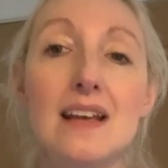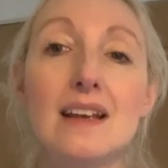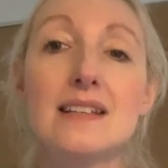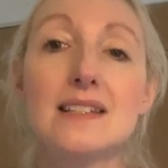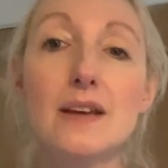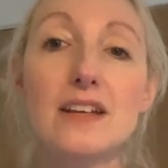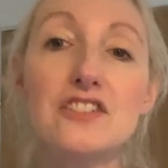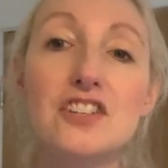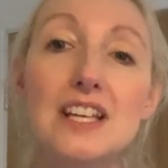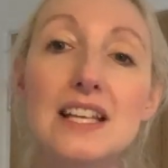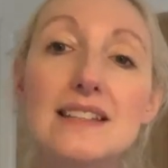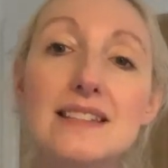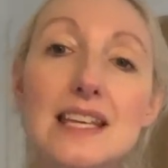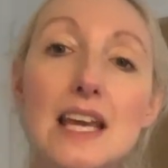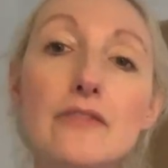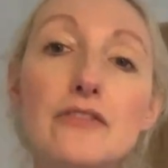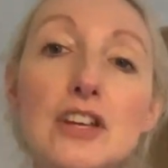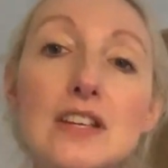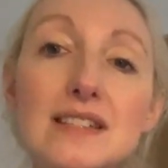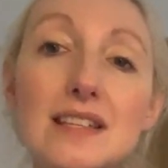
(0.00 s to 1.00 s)
So as you can see,
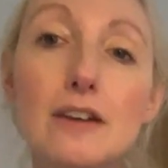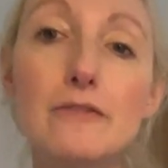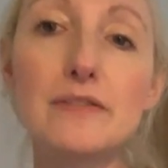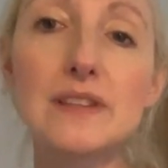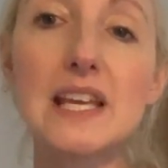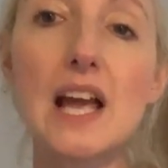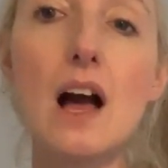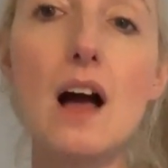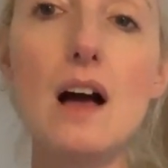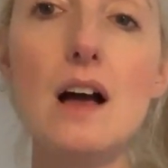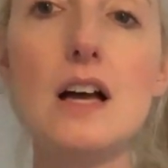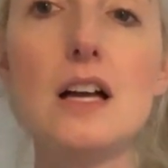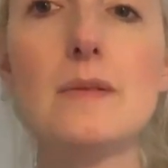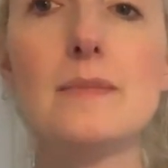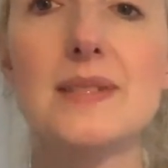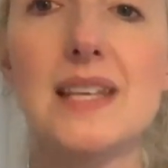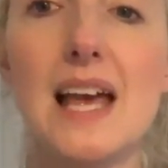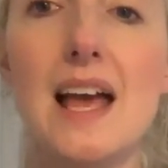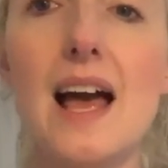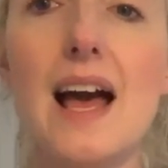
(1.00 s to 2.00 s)
I've used that for the
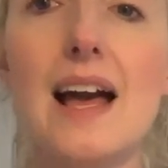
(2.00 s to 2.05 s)
arms